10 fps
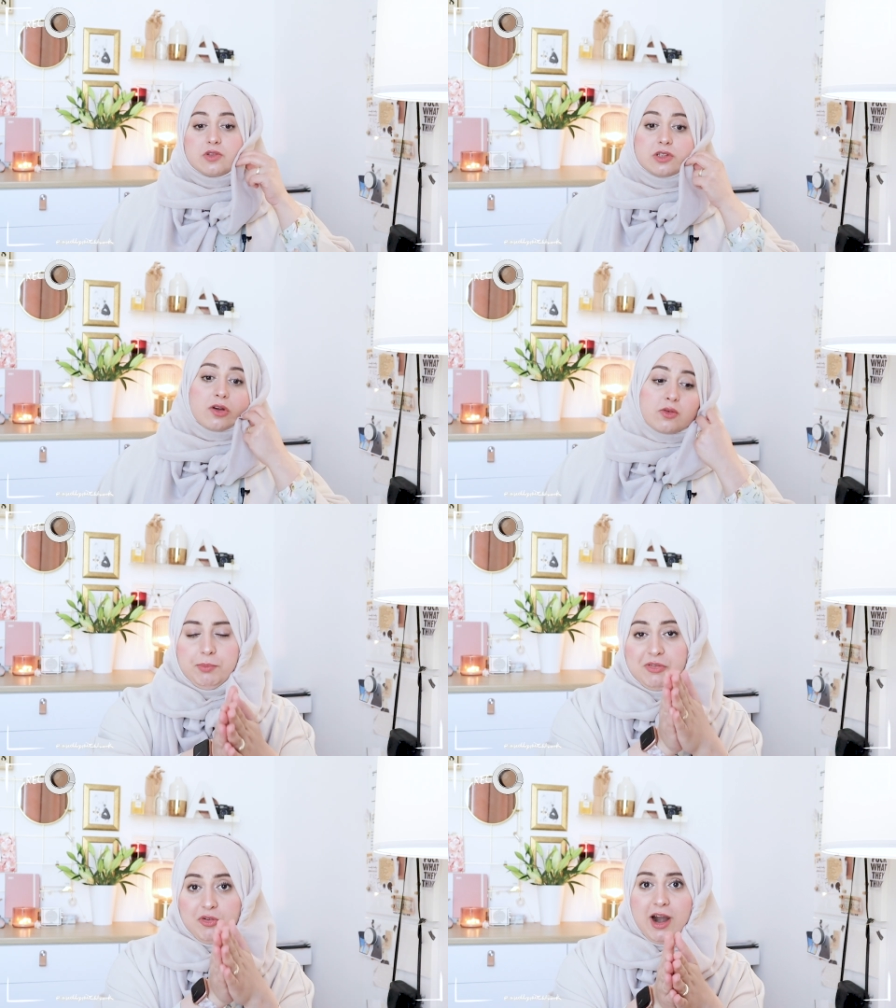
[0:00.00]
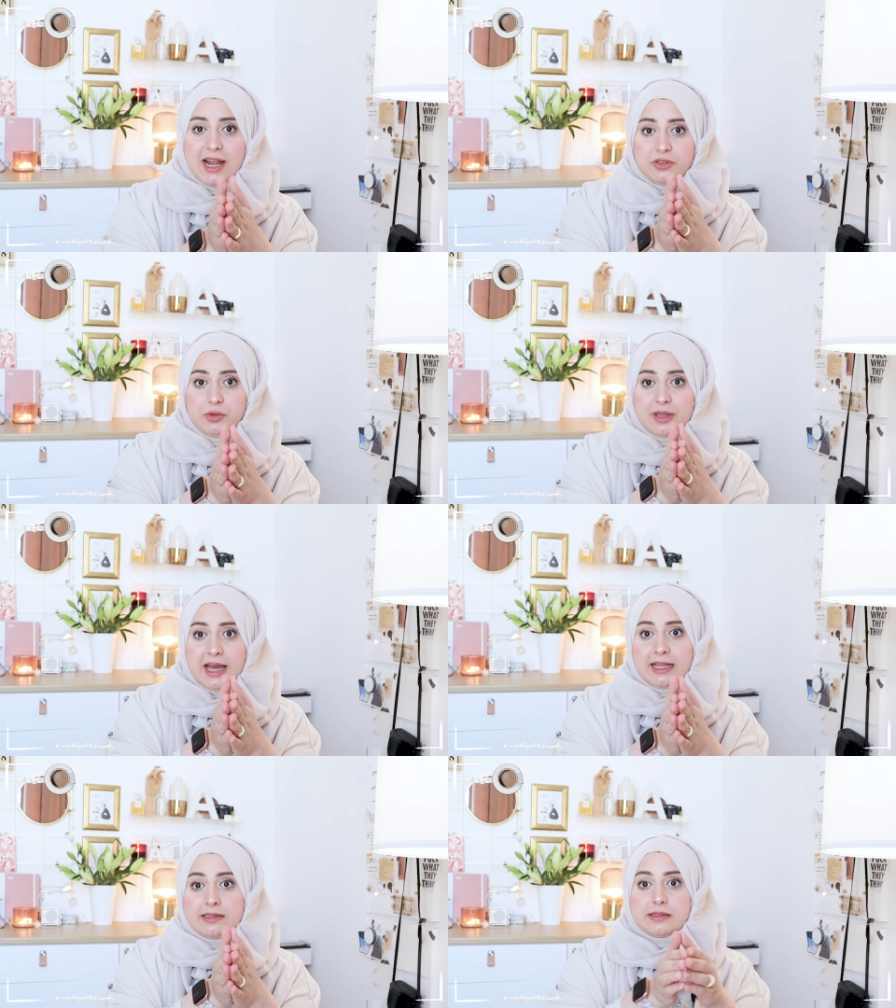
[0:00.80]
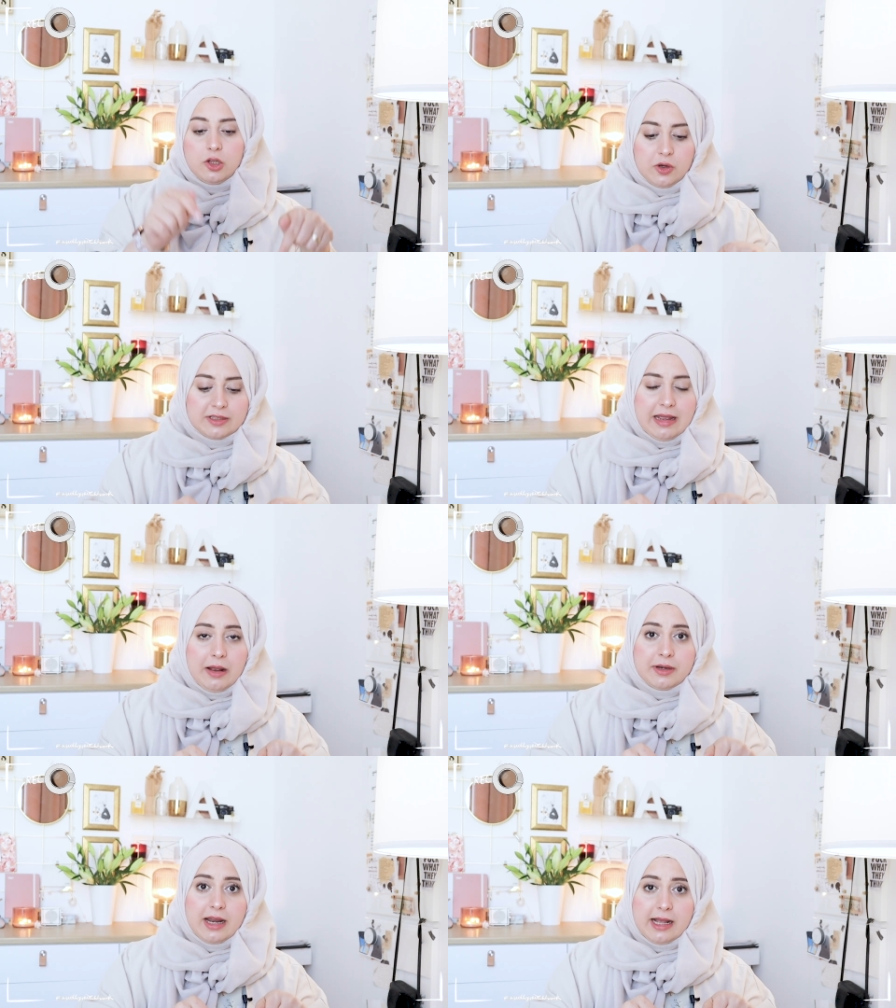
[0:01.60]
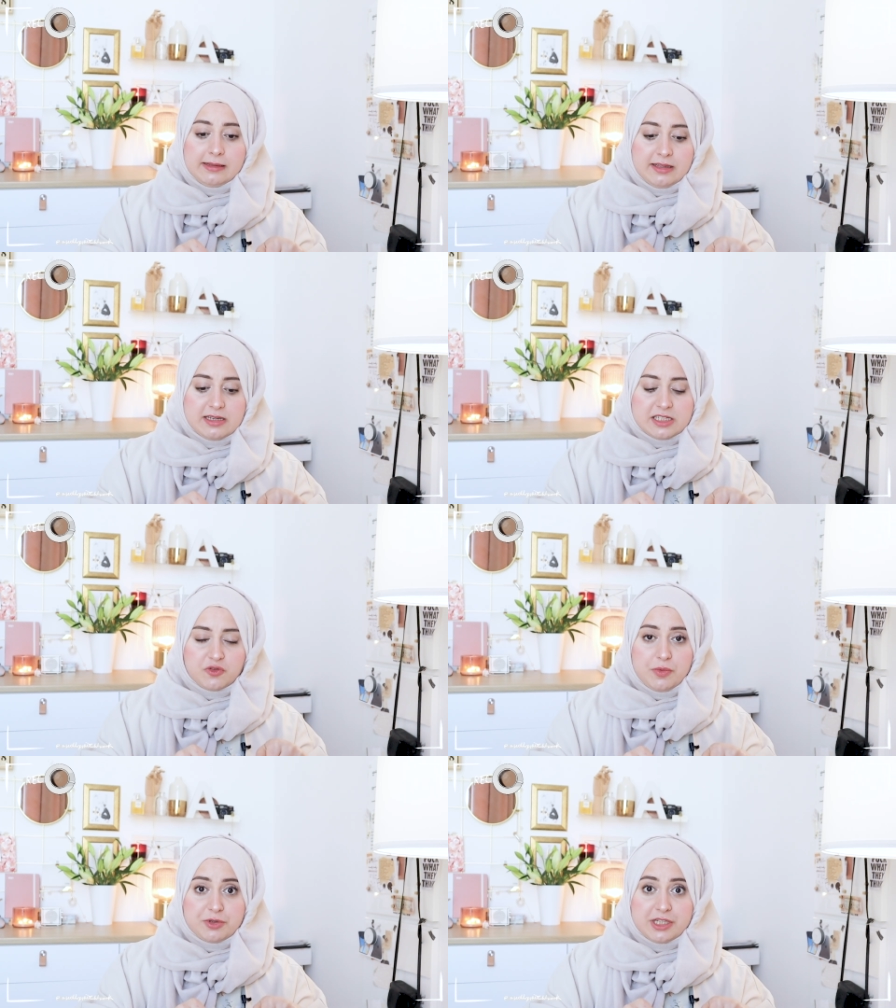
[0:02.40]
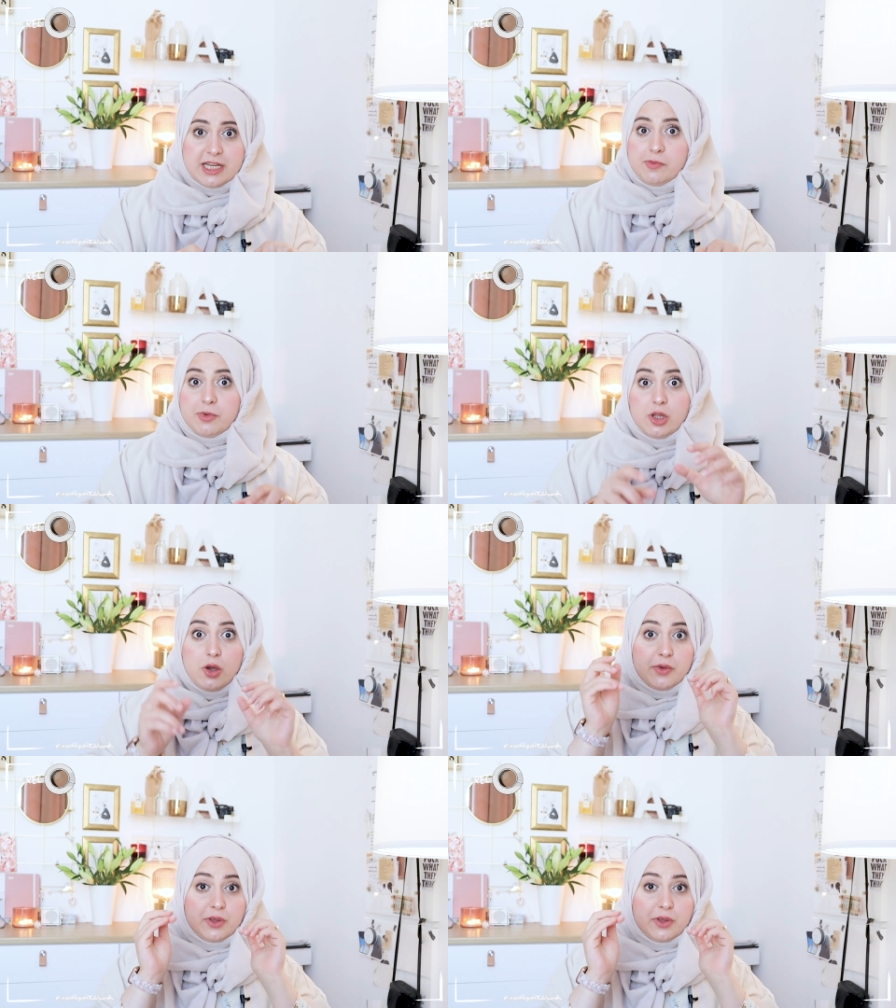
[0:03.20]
So before I do that, look down at the description down below.